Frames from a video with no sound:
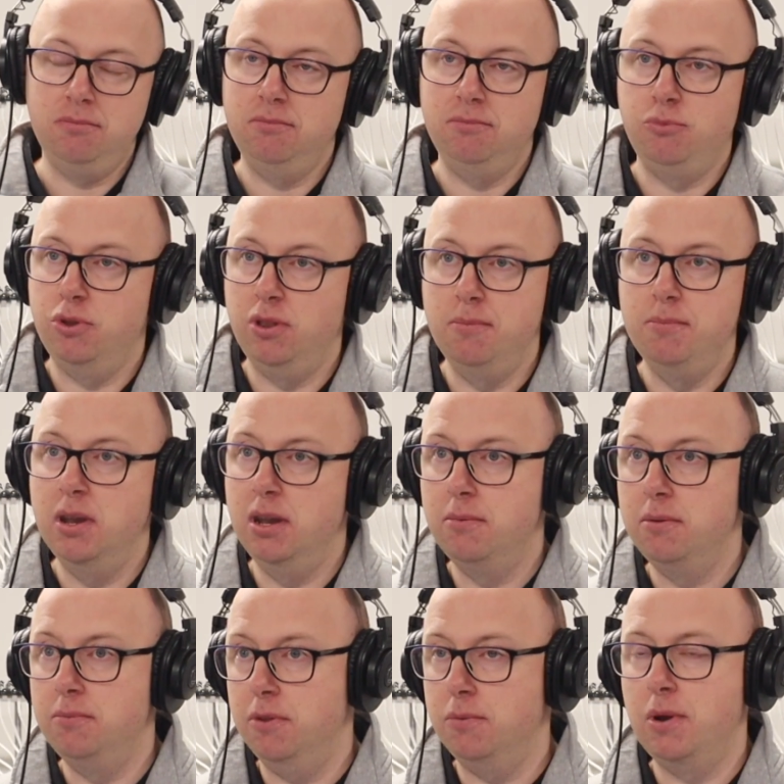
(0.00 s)
want the
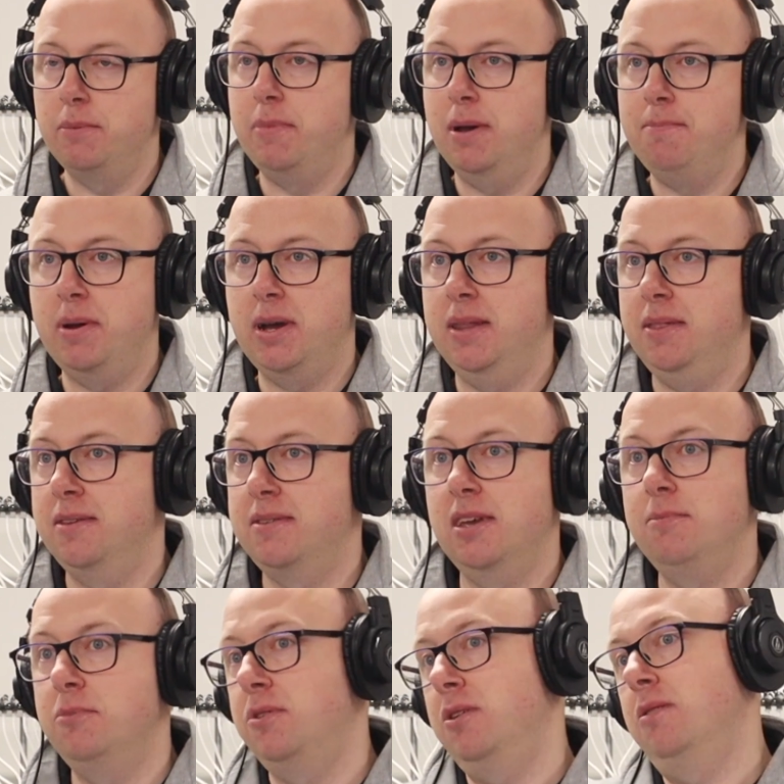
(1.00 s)
minimum, the one-man band, the
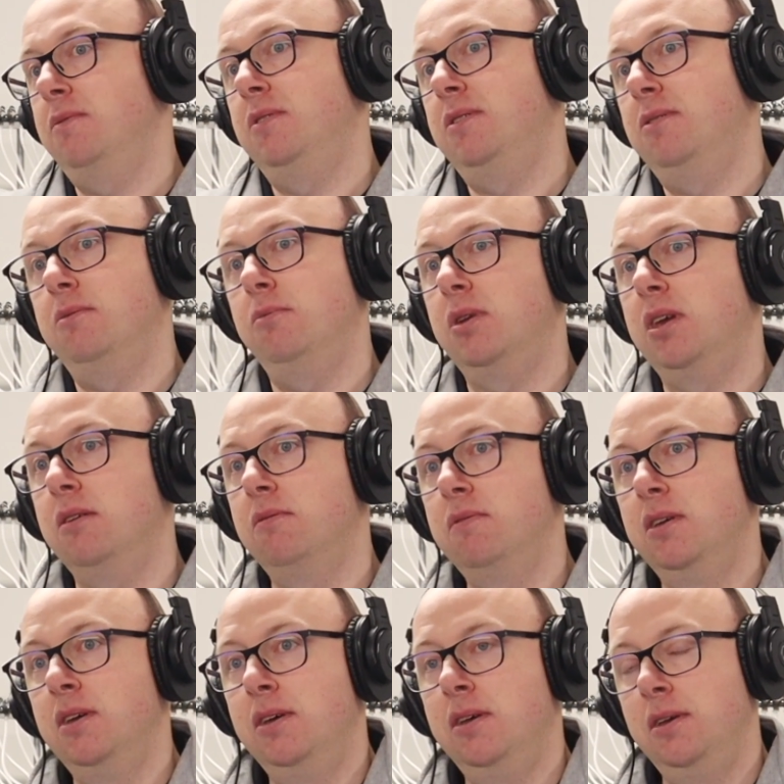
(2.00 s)
same service as we give
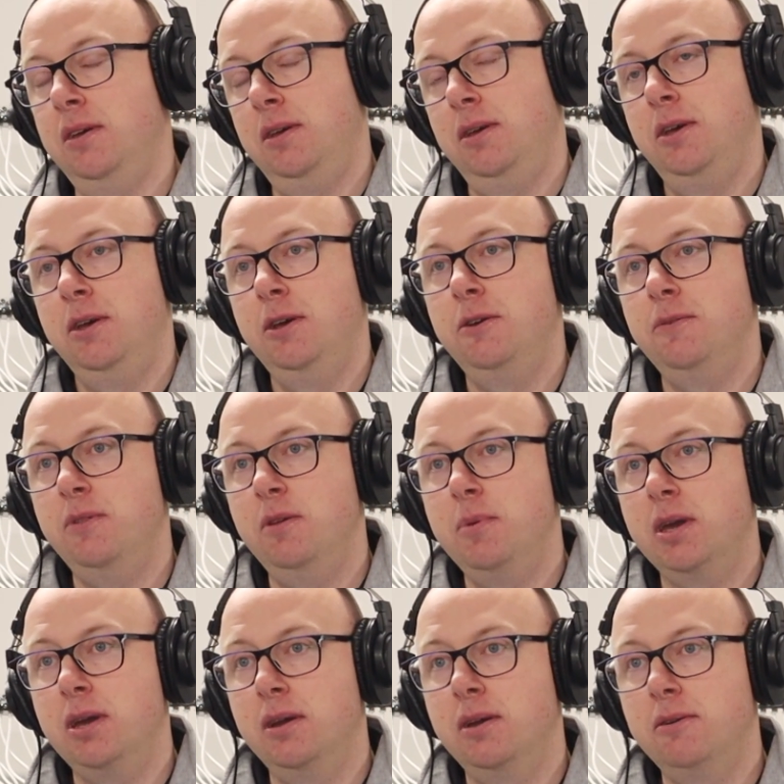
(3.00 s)
the
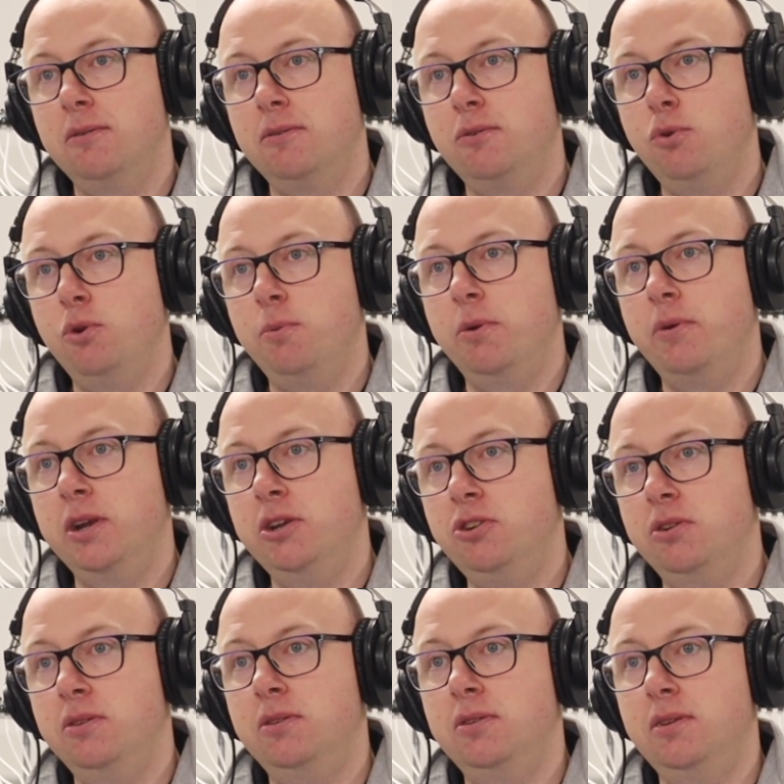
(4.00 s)
bigger corporations.